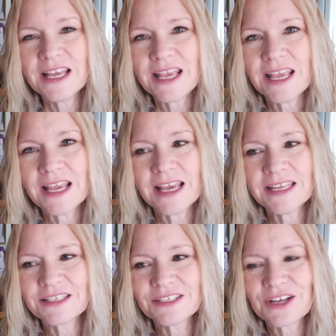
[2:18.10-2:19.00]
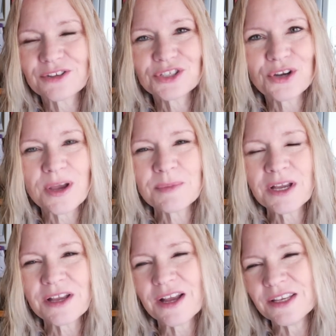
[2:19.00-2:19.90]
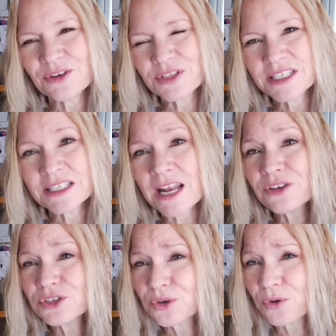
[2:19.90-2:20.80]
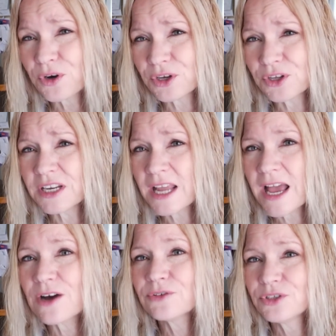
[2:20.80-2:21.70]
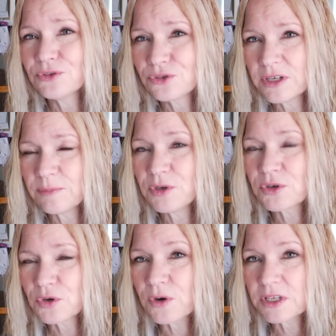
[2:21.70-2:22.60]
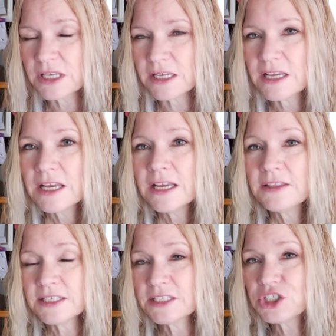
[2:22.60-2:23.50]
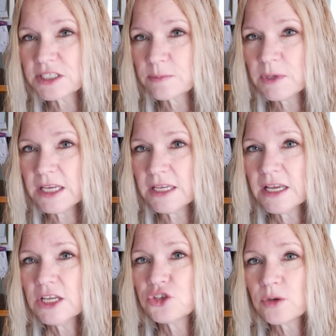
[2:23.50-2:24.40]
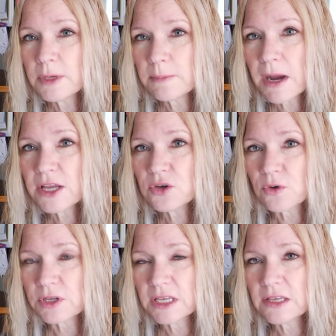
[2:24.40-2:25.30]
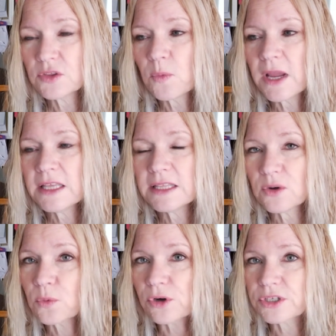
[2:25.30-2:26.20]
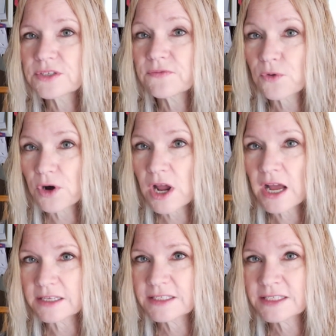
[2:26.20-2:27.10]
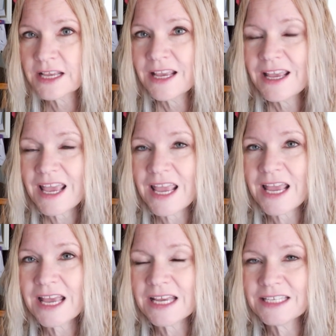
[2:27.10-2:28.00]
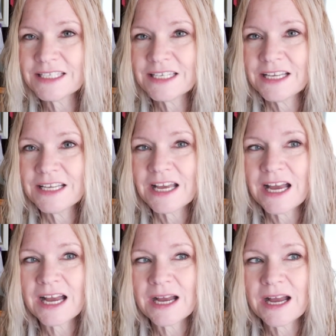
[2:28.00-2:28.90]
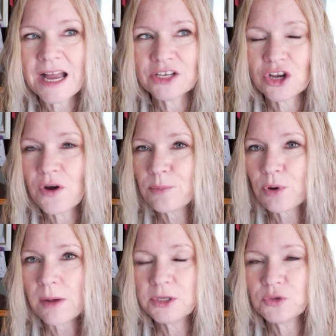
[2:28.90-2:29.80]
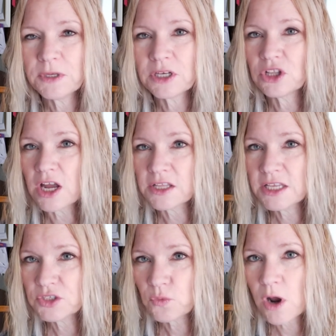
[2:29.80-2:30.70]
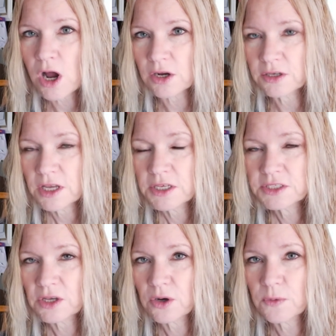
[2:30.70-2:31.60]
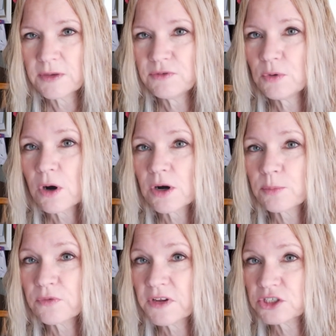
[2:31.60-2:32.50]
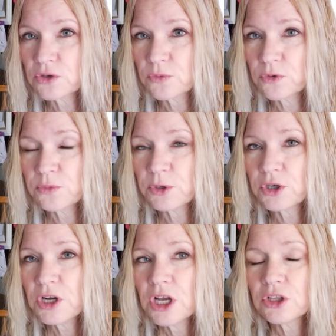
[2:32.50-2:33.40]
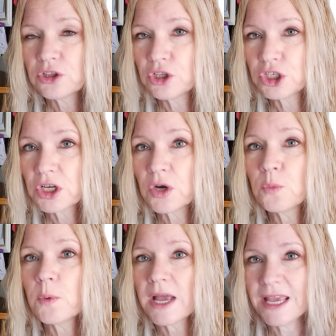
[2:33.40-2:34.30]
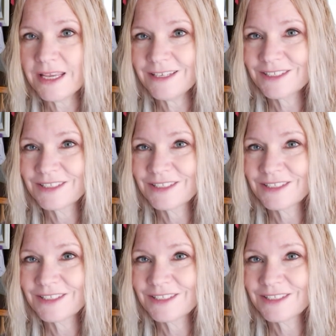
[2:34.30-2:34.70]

and I'll show you, I'm not, you know, this is not a tutorial on how to trim your Yorkie. This is just me trimming my Yorkie the way that it works for us. And uh, I know I'm probably doing a lot of things wrong. So if you are a professional groomer, look away.